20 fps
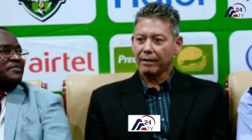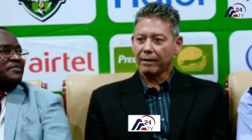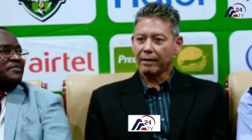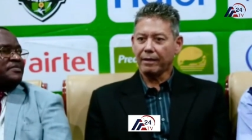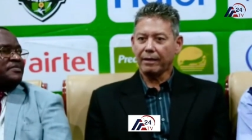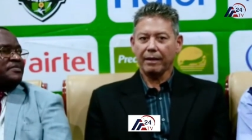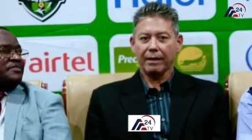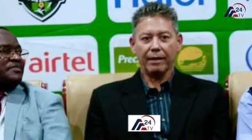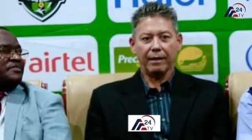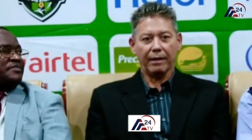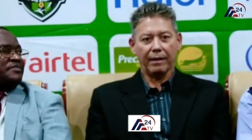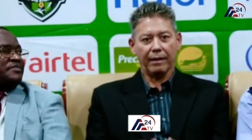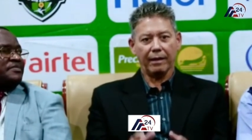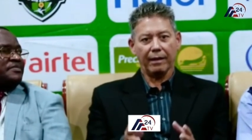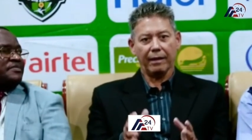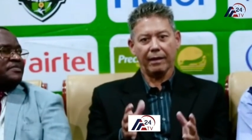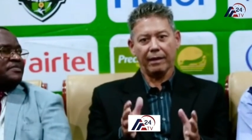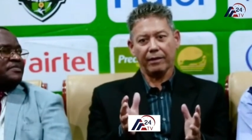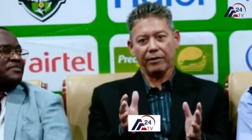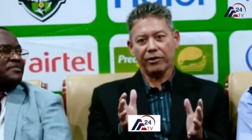
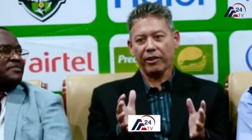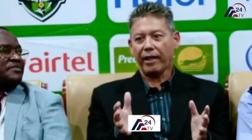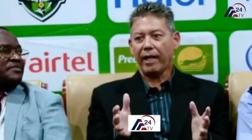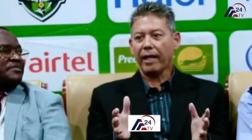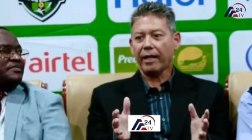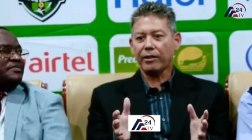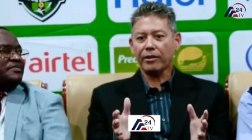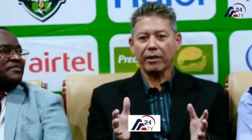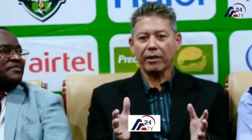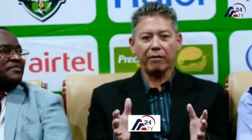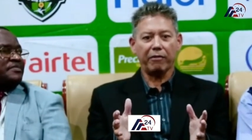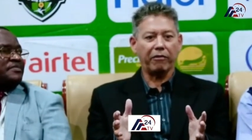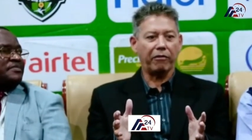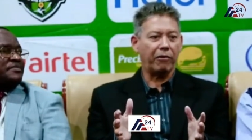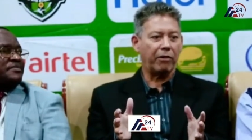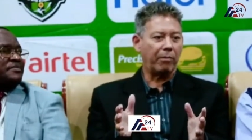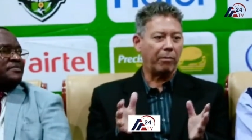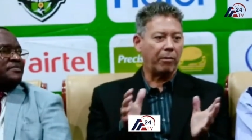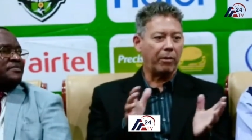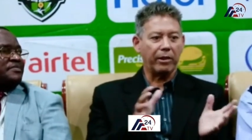The direction
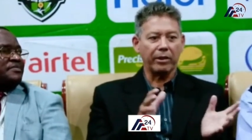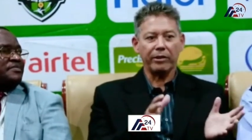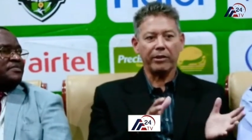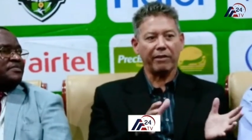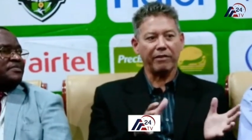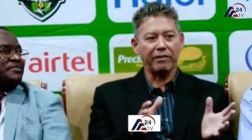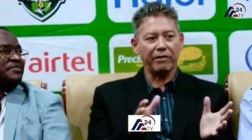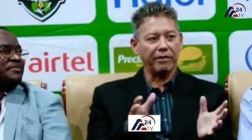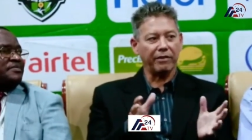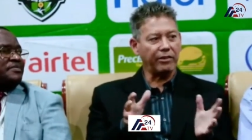for board of